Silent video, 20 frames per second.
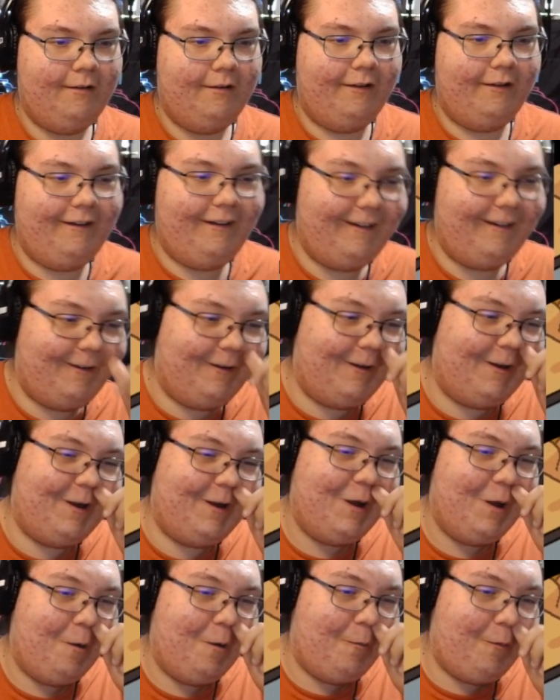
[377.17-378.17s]

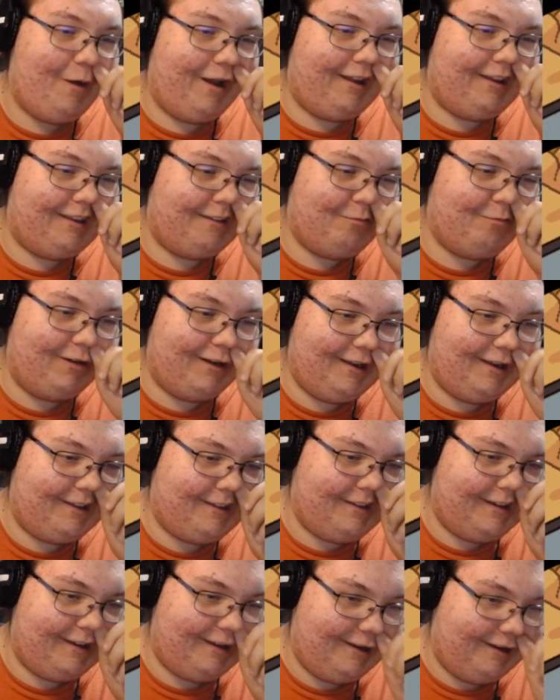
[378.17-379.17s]
What is, what is
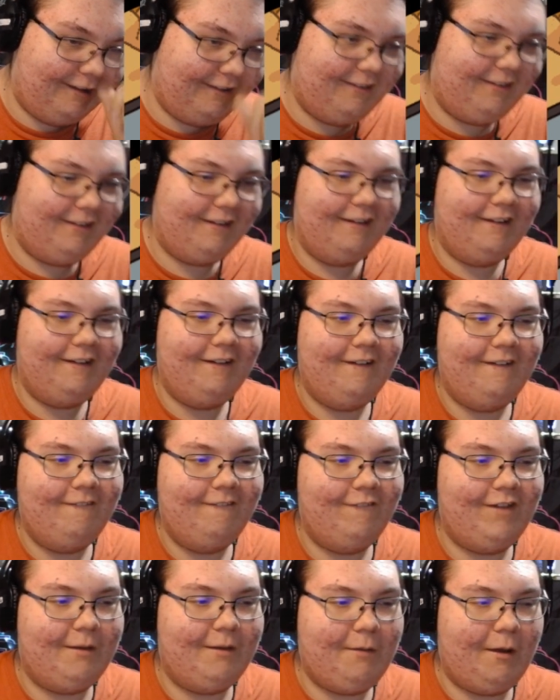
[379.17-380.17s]
this?
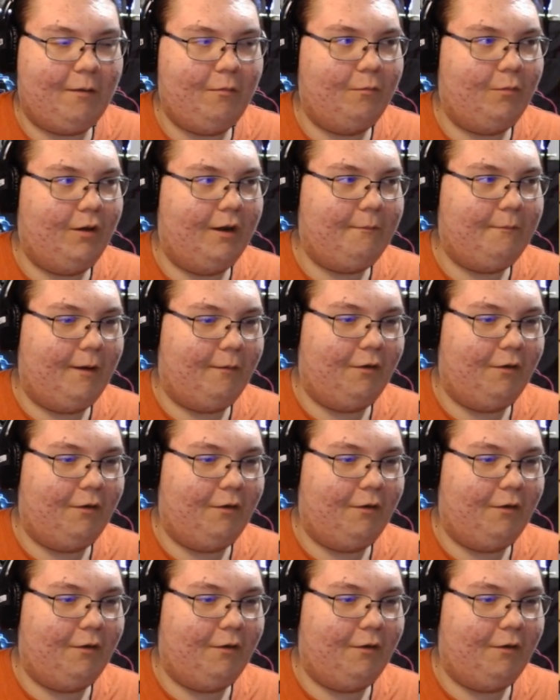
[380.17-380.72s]
What am I, what am I